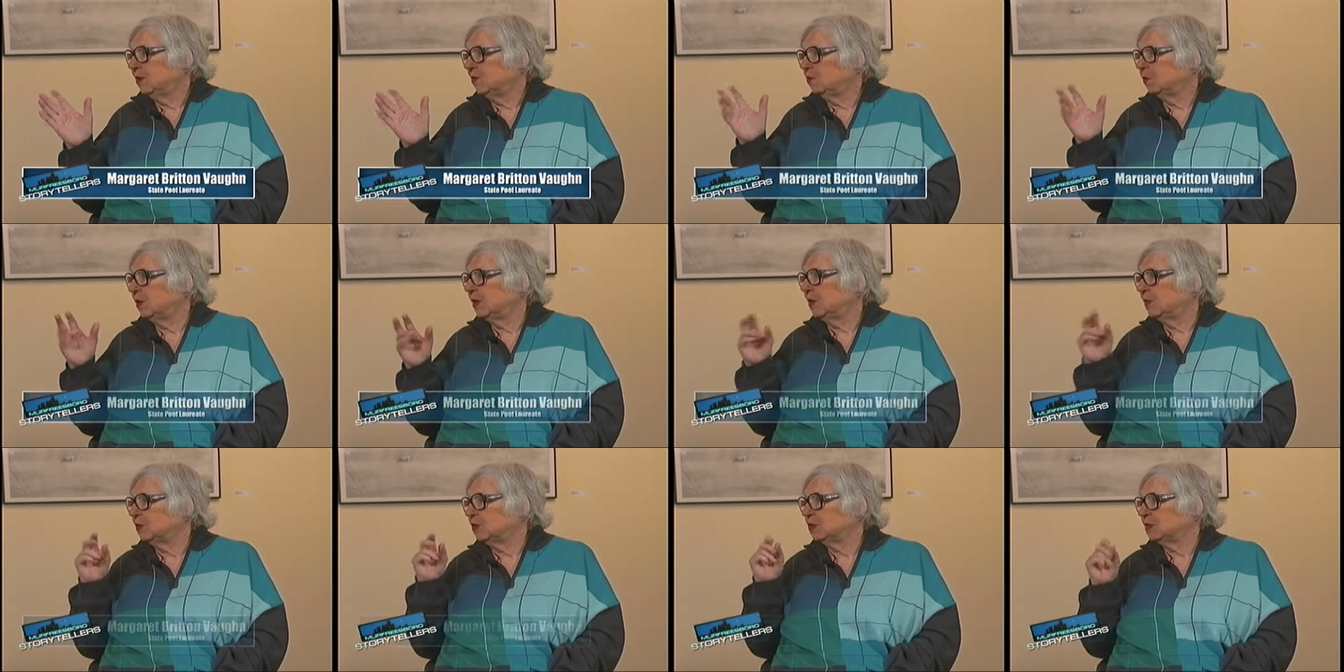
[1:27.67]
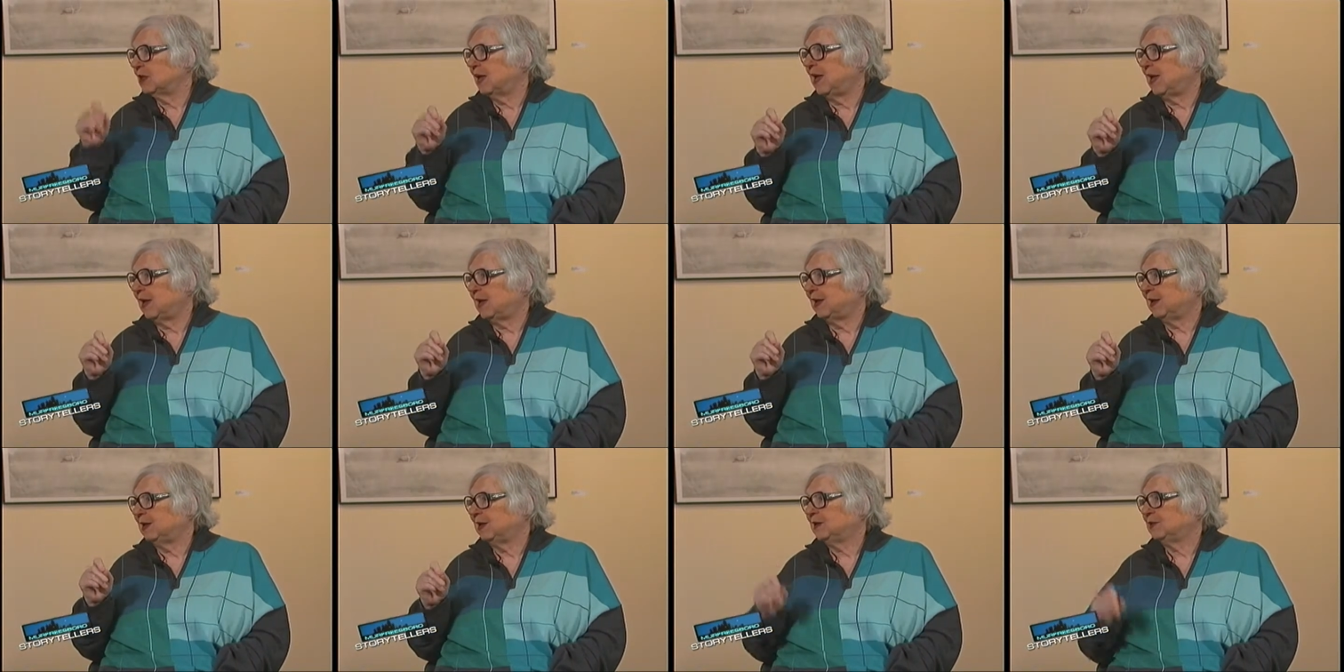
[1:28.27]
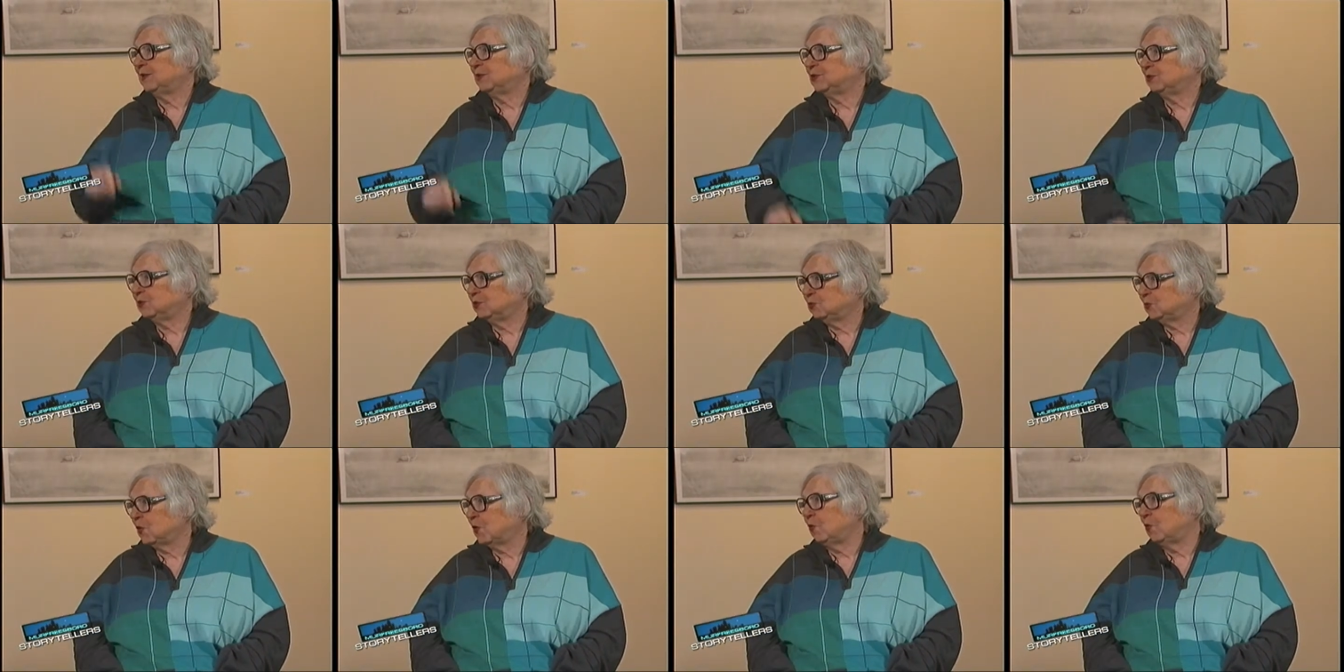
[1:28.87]
what it was like to
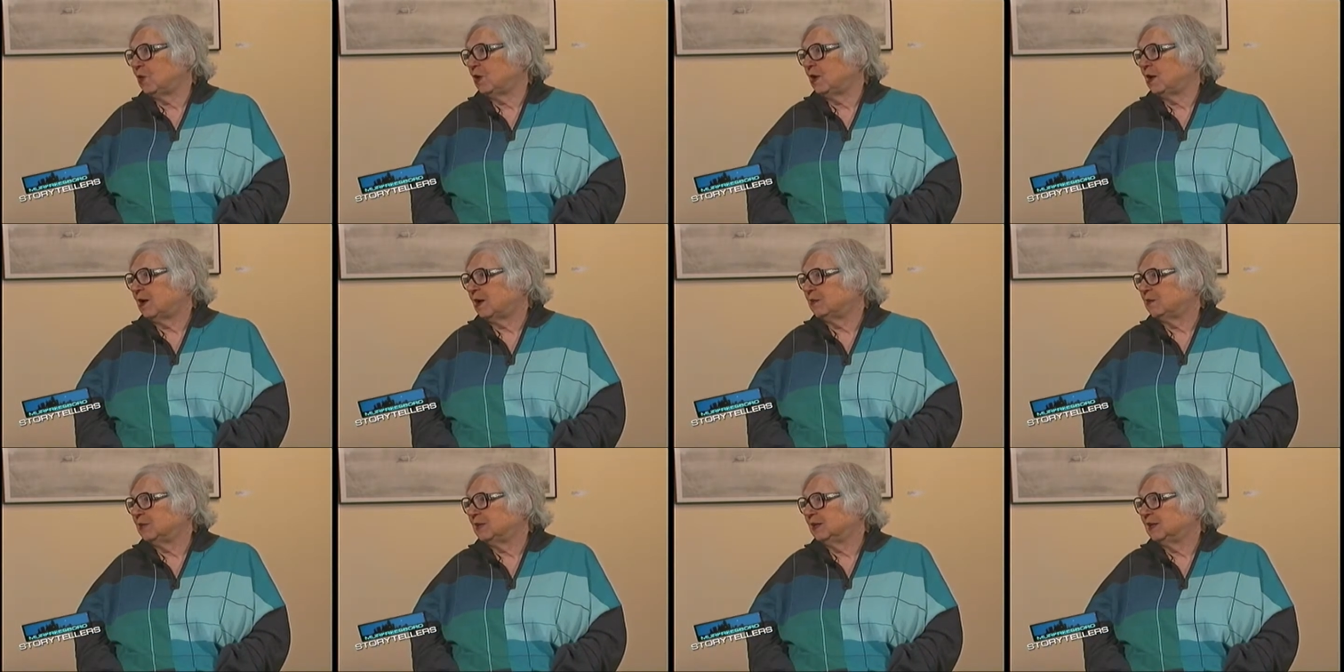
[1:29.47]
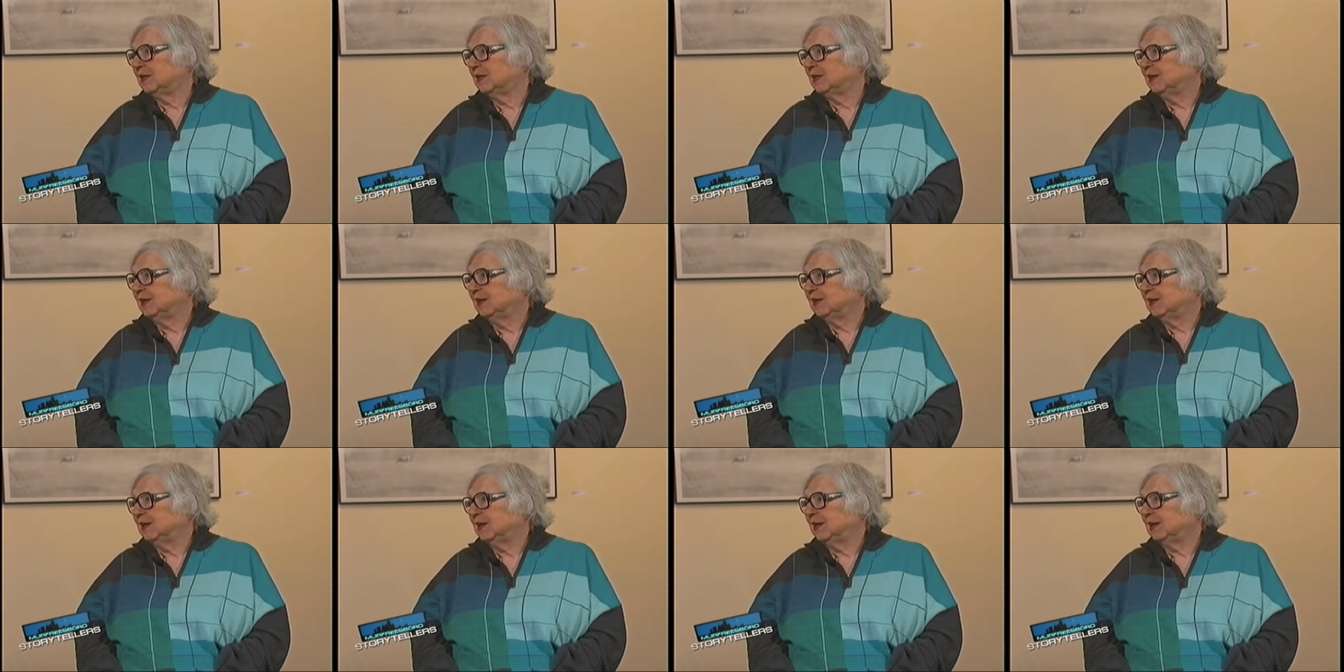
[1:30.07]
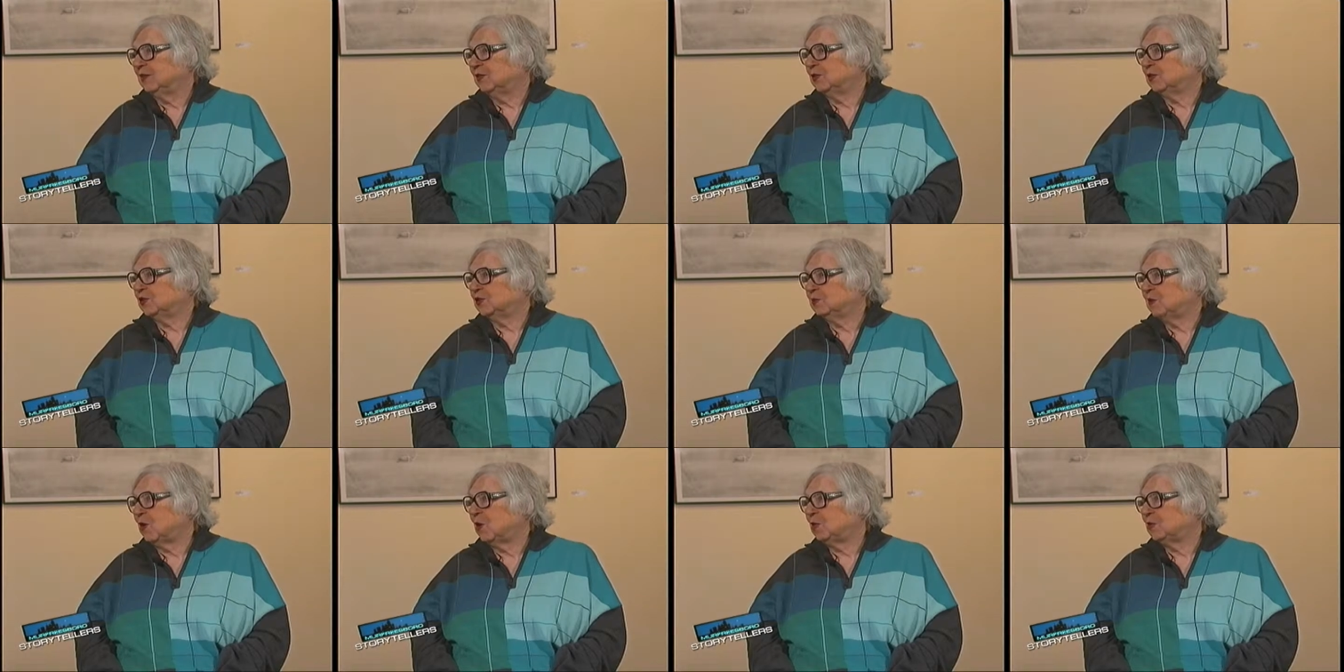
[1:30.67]
grow up in the
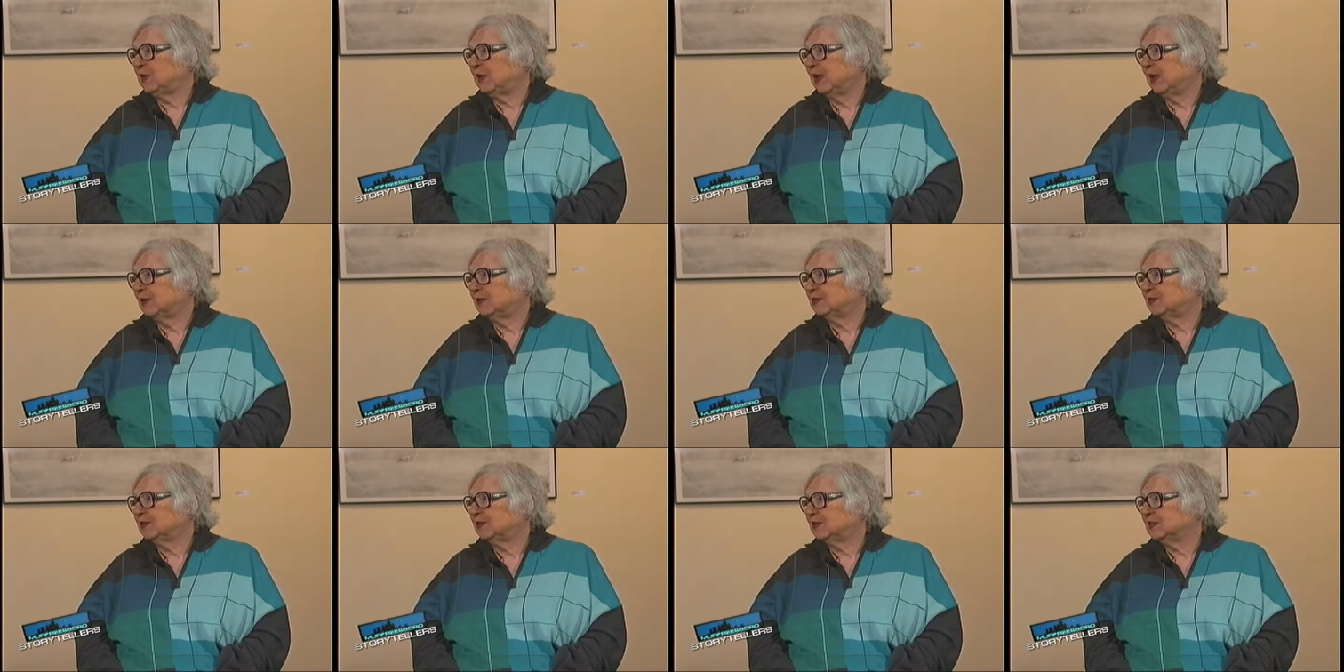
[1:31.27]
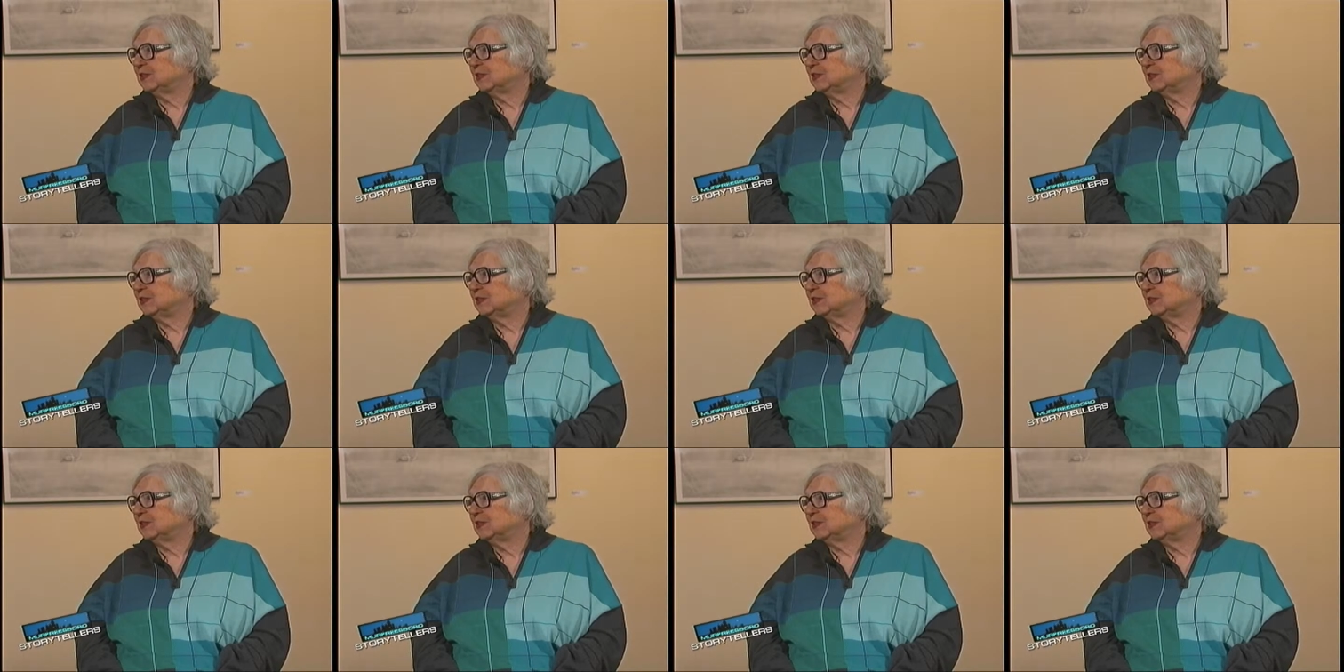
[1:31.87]
small towns of the